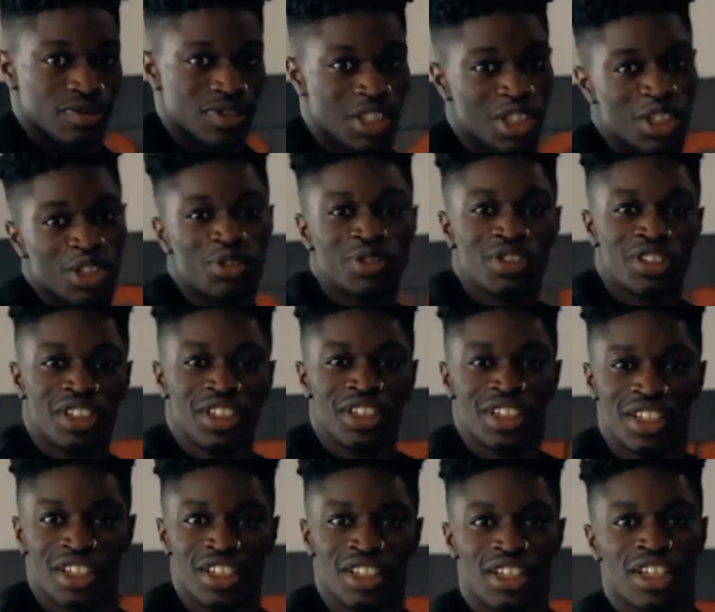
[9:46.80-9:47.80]
you know,
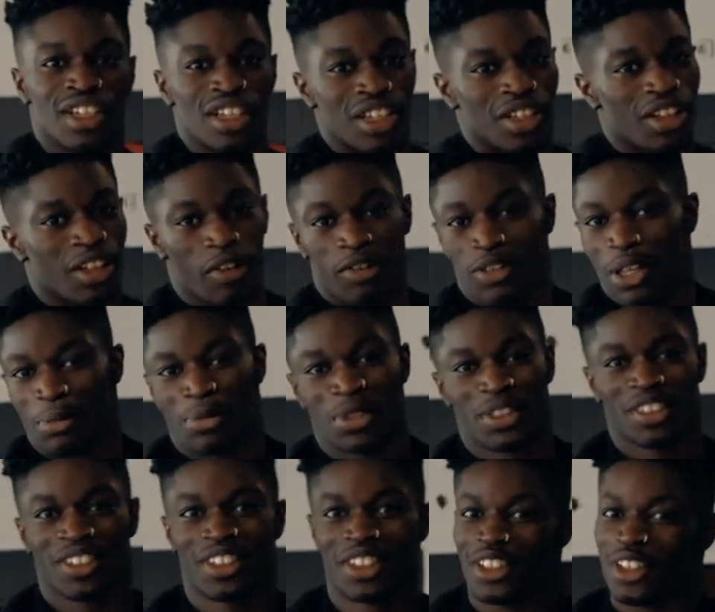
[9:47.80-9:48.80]

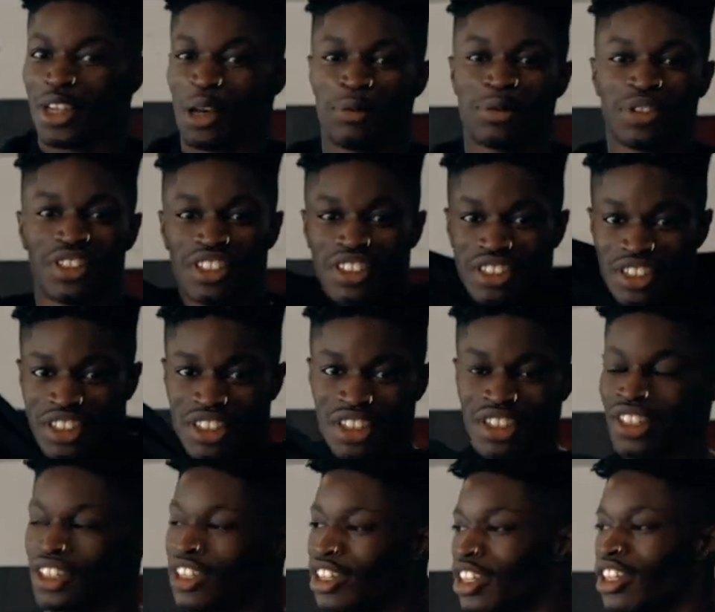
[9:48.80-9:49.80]
flips comes in
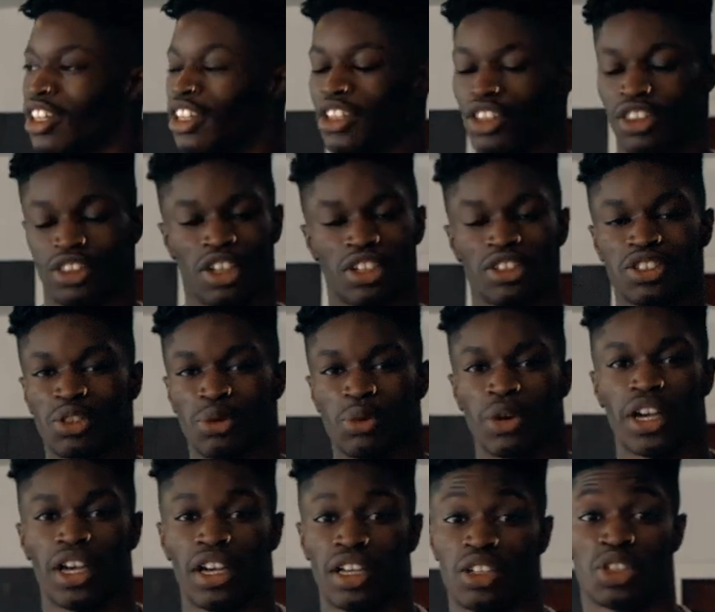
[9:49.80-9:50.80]
tons of way,